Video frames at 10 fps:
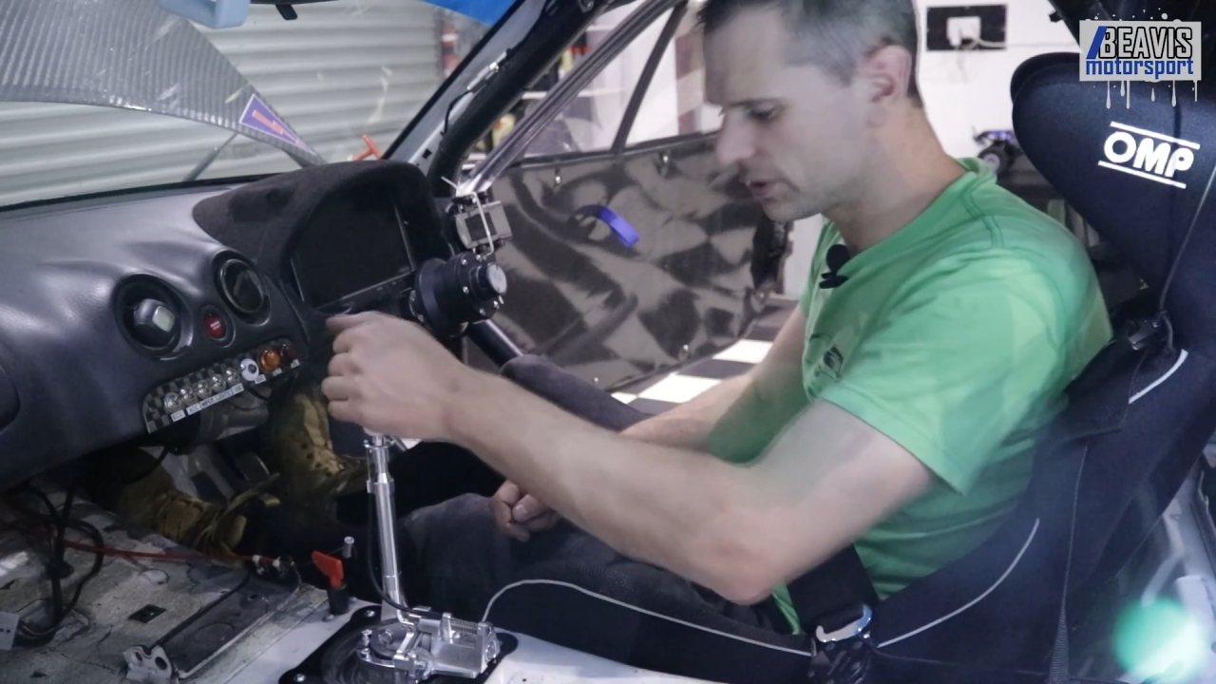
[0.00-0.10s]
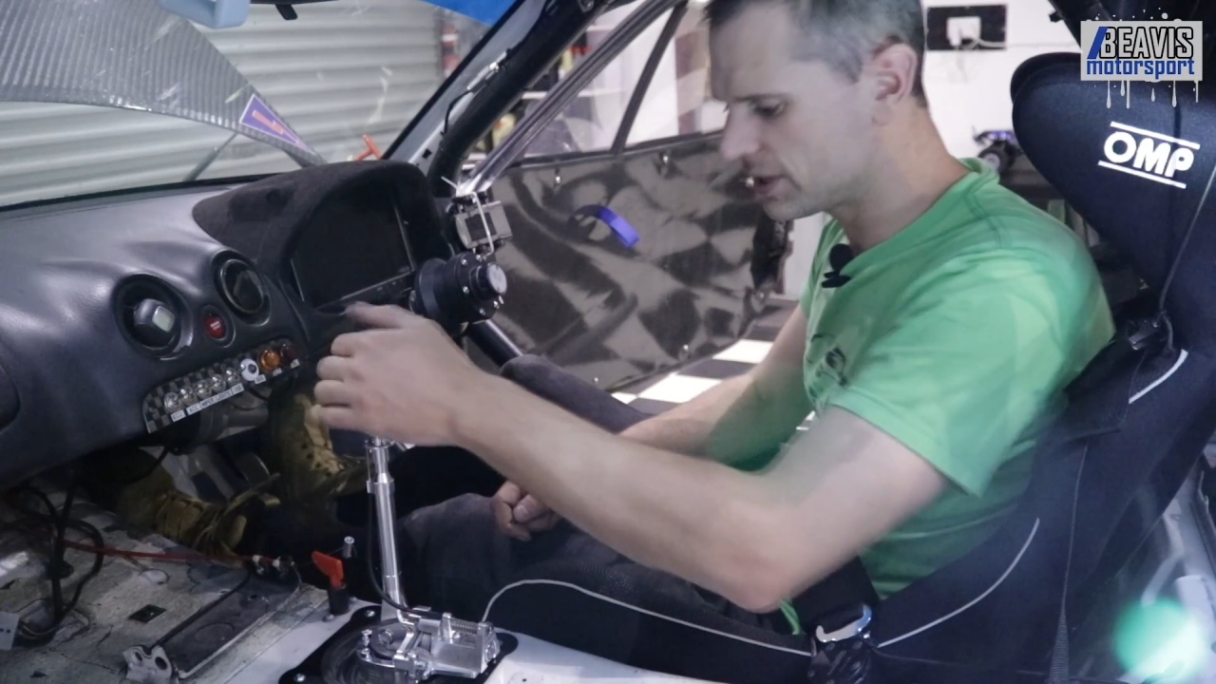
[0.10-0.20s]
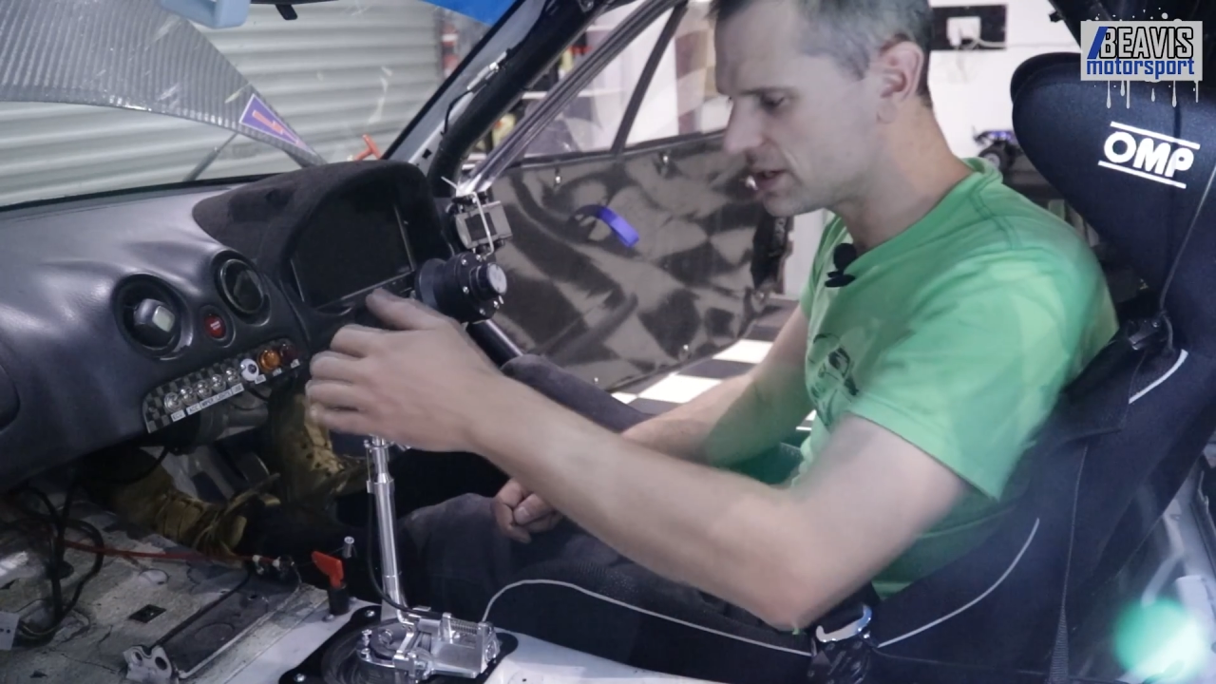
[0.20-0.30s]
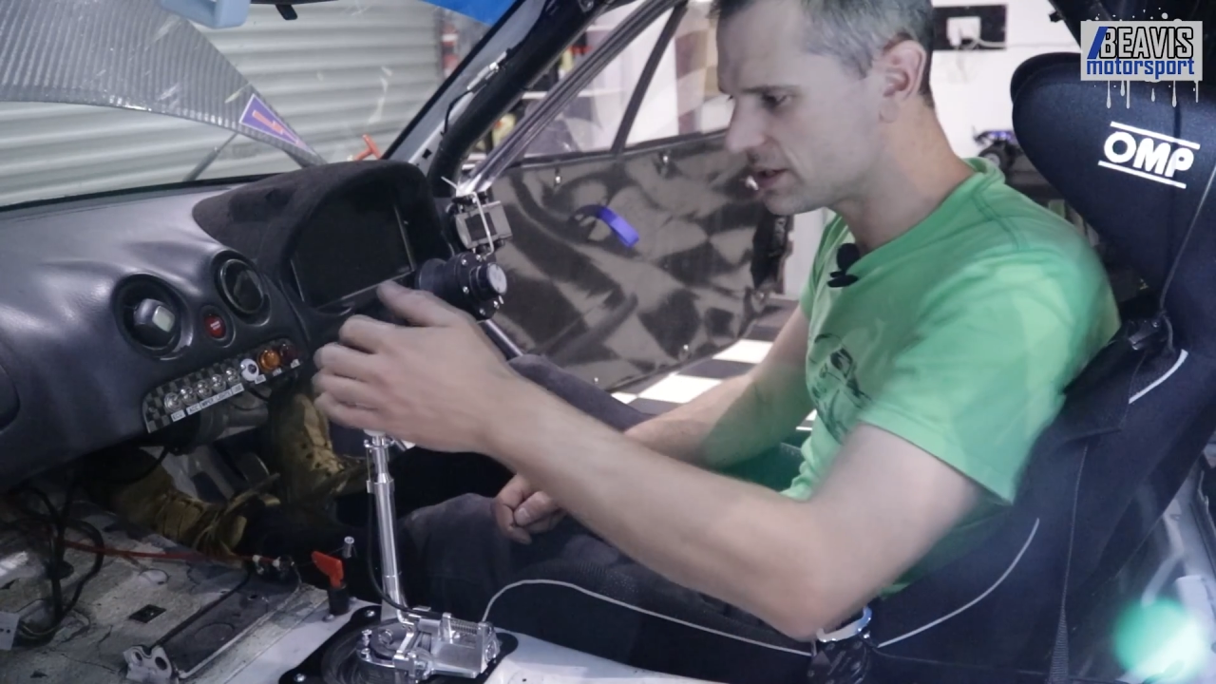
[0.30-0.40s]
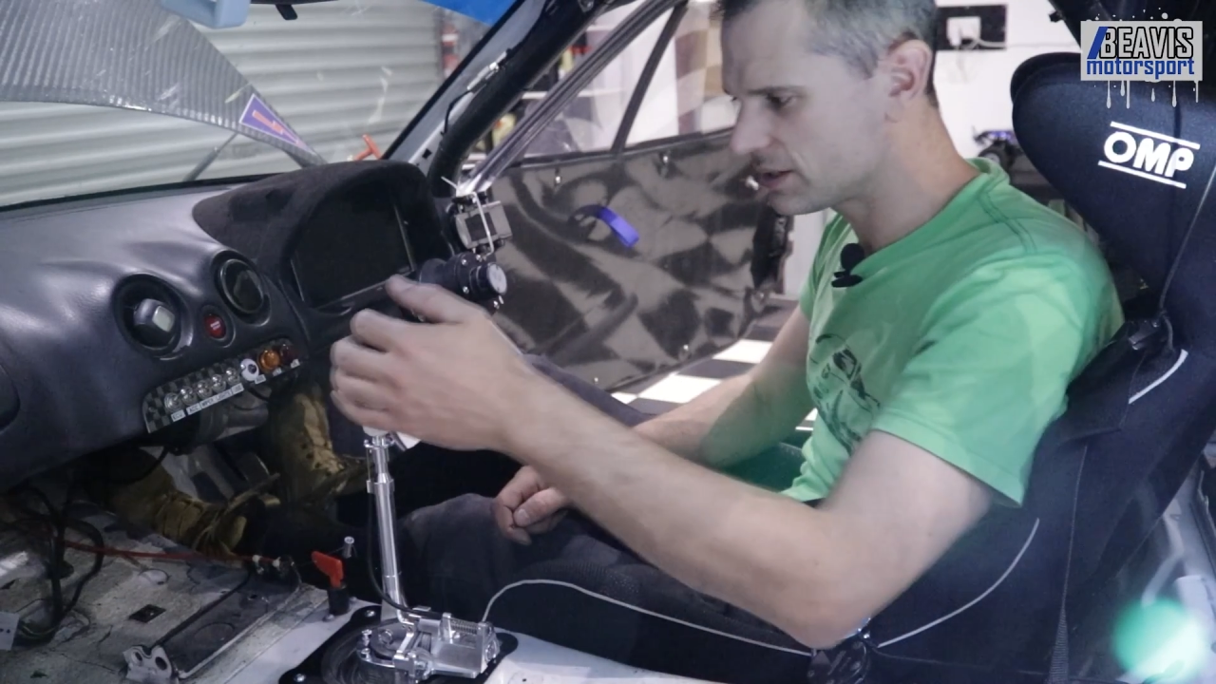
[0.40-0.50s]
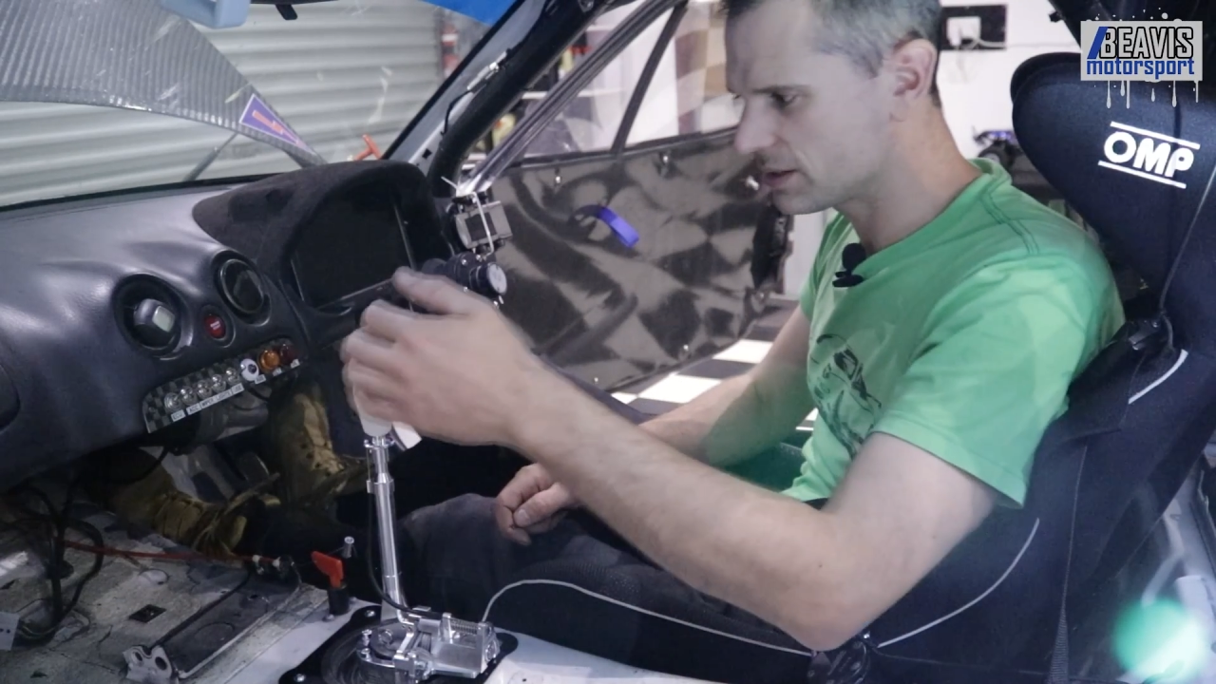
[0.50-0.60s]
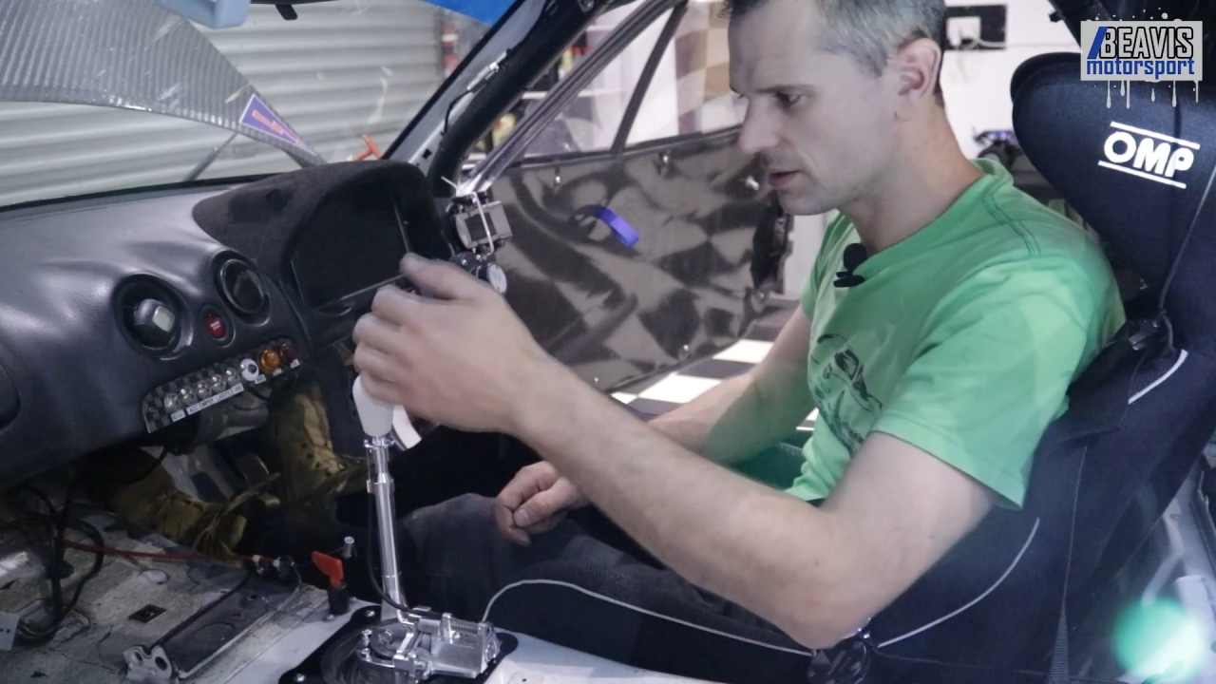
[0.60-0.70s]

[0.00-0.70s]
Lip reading: the